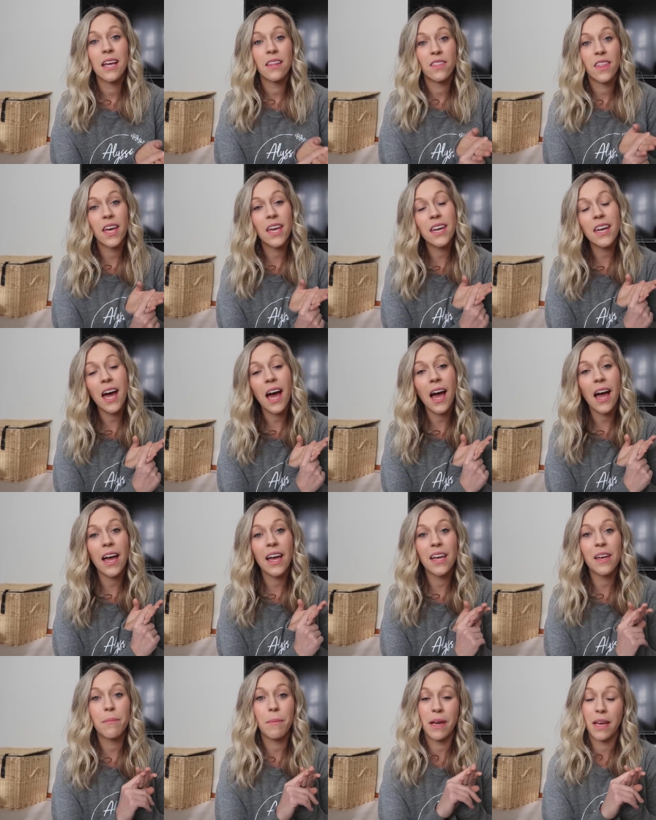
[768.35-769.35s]
Then
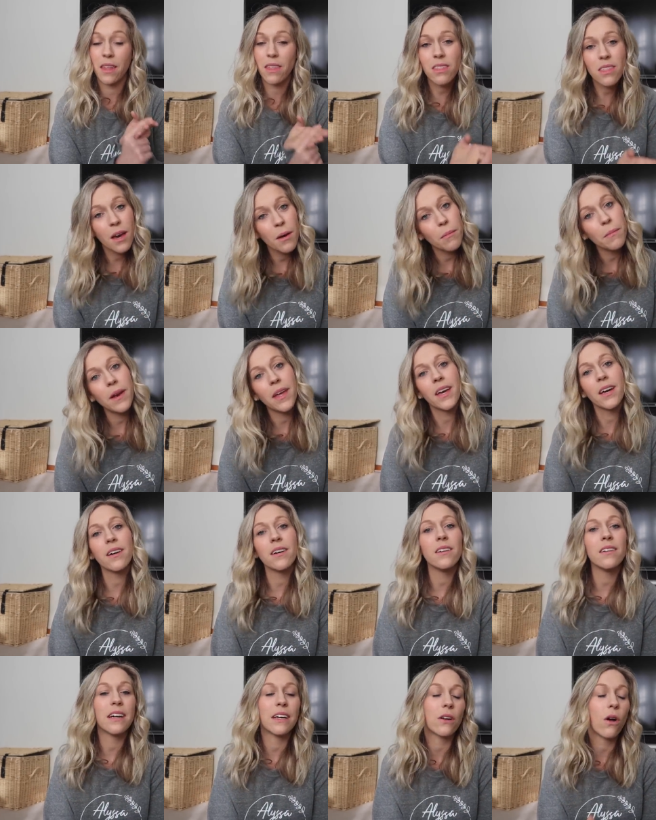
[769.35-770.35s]
I make a
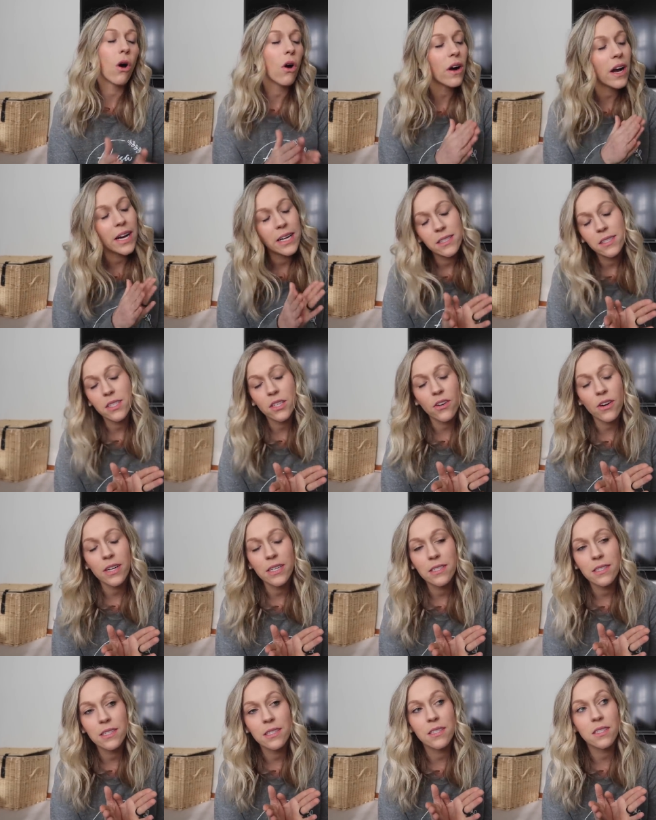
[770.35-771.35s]
thumbnail and all kinds of
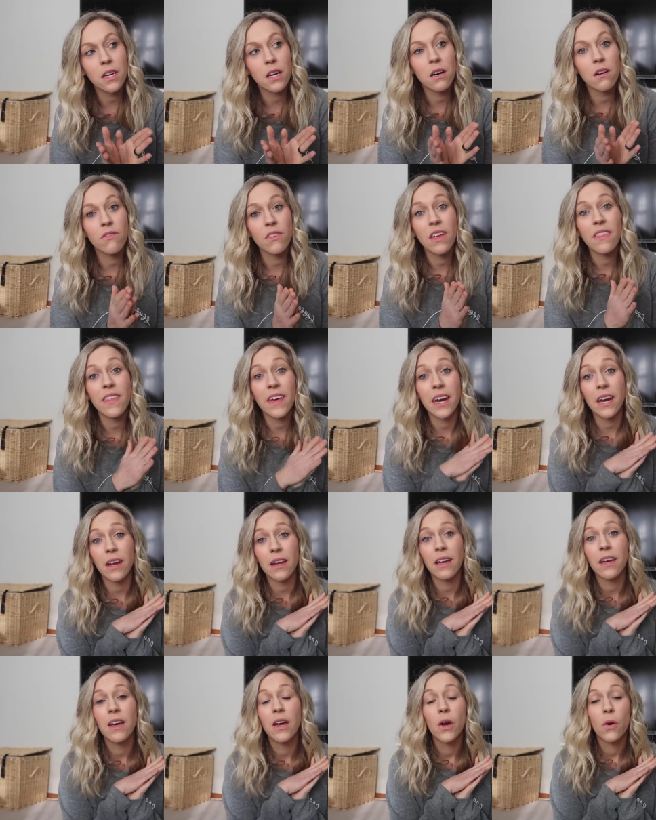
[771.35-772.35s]
crazy stuff. And then
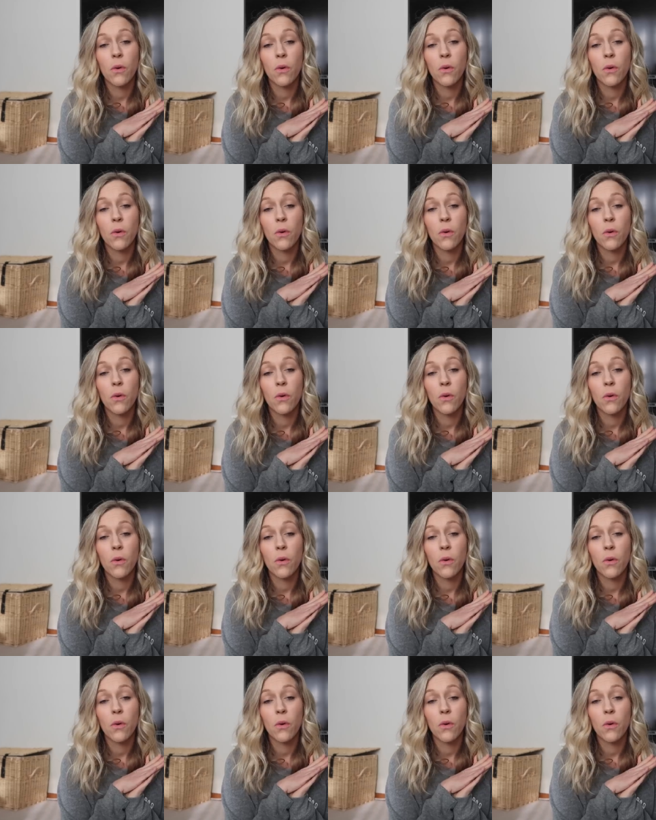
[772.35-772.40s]
I